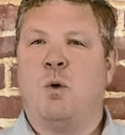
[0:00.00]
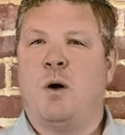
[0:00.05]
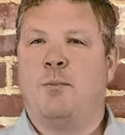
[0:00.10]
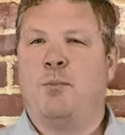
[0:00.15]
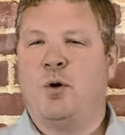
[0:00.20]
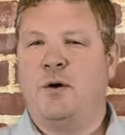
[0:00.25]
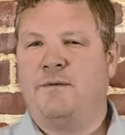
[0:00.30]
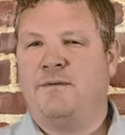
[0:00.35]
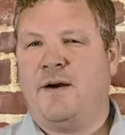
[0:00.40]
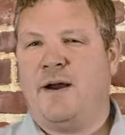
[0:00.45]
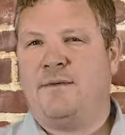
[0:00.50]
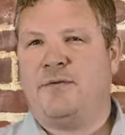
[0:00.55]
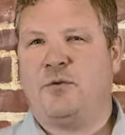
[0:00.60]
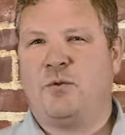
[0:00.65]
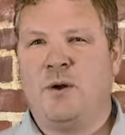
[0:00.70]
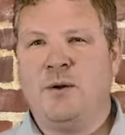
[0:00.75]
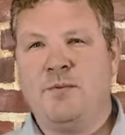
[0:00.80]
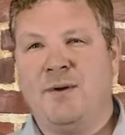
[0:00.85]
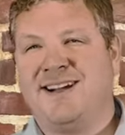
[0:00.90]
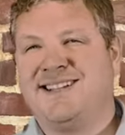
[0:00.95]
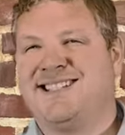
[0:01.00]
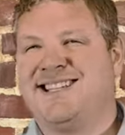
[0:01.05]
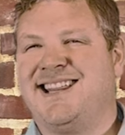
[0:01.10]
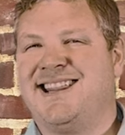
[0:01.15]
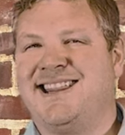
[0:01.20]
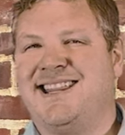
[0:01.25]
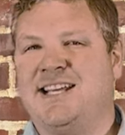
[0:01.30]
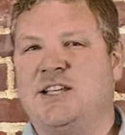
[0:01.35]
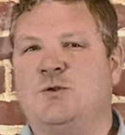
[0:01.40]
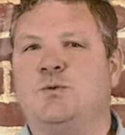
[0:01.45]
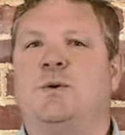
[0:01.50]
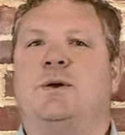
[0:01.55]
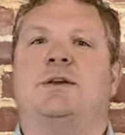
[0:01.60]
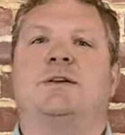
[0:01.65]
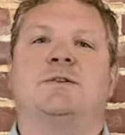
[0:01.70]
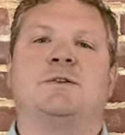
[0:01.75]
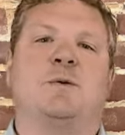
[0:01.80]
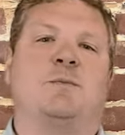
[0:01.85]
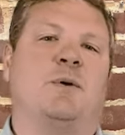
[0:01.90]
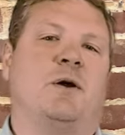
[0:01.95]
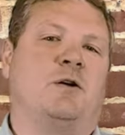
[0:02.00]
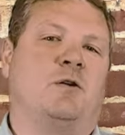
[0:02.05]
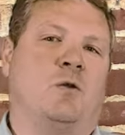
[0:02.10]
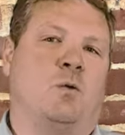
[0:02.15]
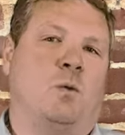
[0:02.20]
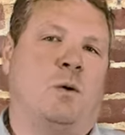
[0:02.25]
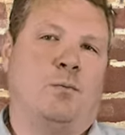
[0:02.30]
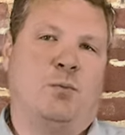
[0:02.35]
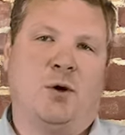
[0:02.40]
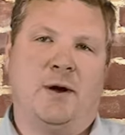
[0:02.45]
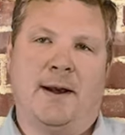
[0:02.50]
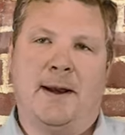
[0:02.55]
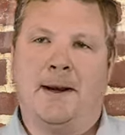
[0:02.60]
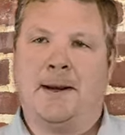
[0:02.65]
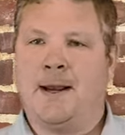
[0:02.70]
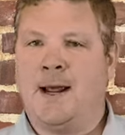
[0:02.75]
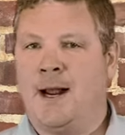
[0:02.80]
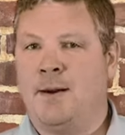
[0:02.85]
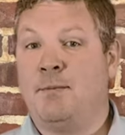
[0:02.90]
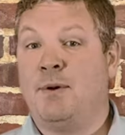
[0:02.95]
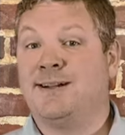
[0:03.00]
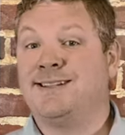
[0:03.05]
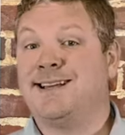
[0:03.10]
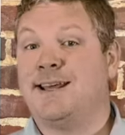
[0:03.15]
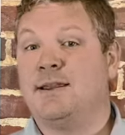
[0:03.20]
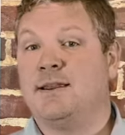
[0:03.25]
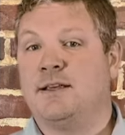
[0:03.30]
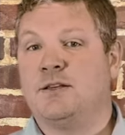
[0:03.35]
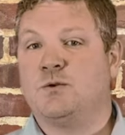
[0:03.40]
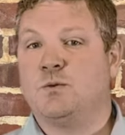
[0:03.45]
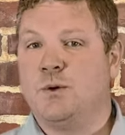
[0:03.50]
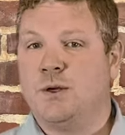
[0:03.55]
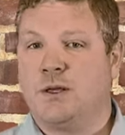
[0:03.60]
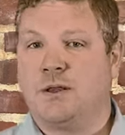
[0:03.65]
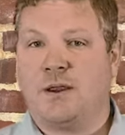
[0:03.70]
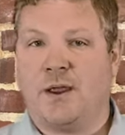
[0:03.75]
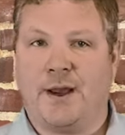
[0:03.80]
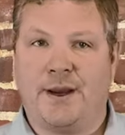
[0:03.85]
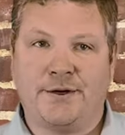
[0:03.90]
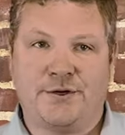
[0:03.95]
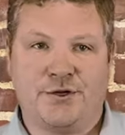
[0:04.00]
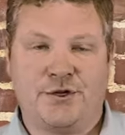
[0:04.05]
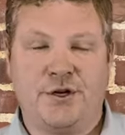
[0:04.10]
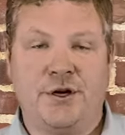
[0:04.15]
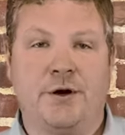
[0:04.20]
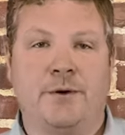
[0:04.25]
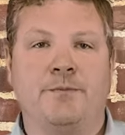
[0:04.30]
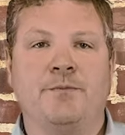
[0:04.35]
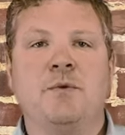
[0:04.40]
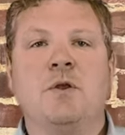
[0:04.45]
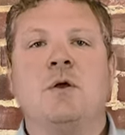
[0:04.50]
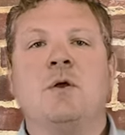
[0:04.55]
1.53 months this week is compared to the 1.89 months this week last year.